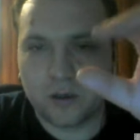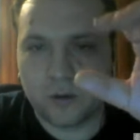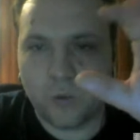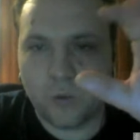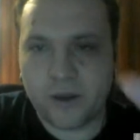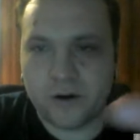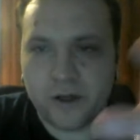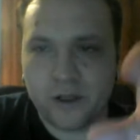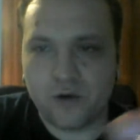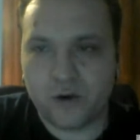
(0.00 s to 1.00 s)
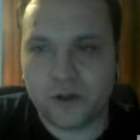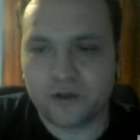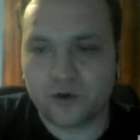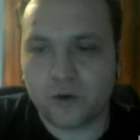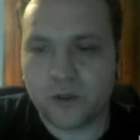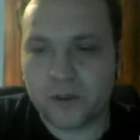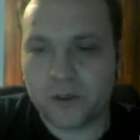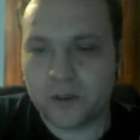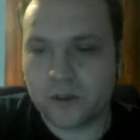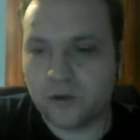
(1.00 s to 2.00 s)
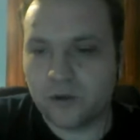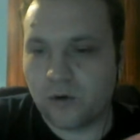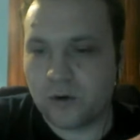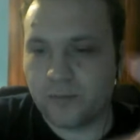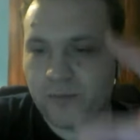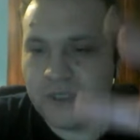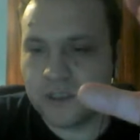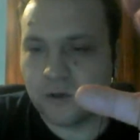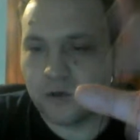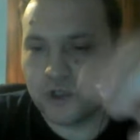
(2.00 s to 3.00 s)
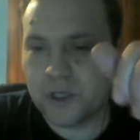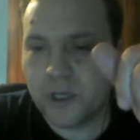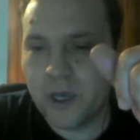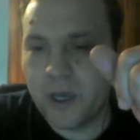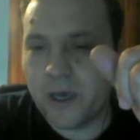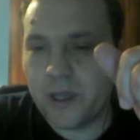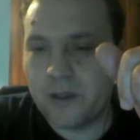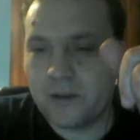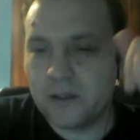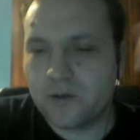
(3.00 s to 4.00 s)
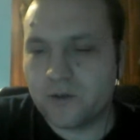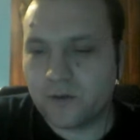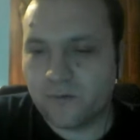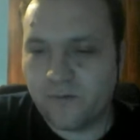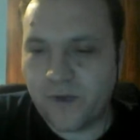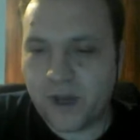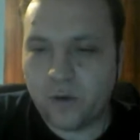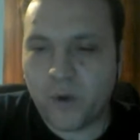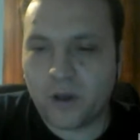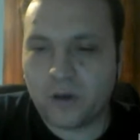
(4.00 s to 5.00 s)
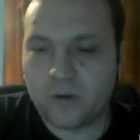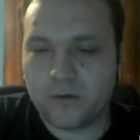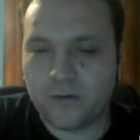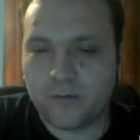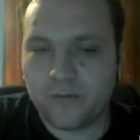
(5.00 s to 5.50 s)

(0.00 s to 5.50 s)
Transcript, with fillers: wire in your controller your business logic, and it very well.